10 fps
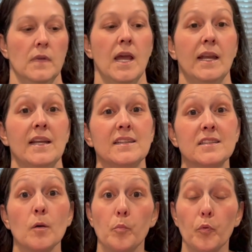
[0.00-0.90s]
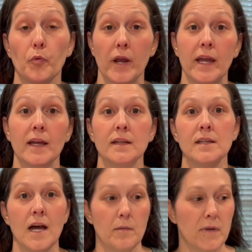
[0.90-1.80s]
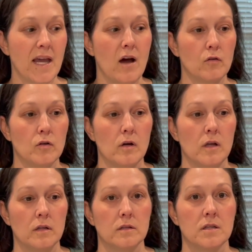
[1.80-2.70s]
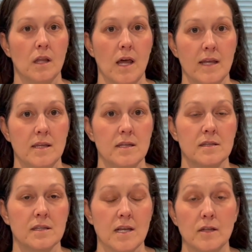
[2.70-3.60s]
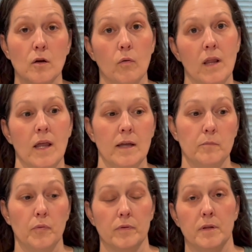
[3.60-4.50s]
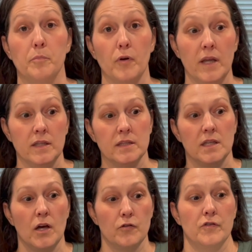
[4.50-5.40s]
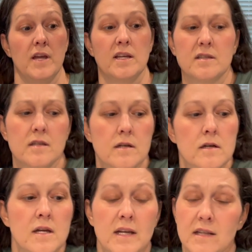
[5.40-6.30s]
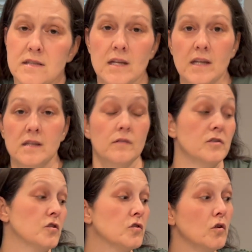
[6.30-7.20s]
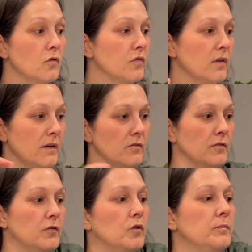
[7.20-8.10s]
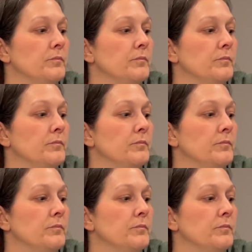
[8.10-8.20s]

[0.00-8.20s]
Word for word: And it's the brand I'm counting on to like these because I know I like the brand and other things. It's like the so flavorful.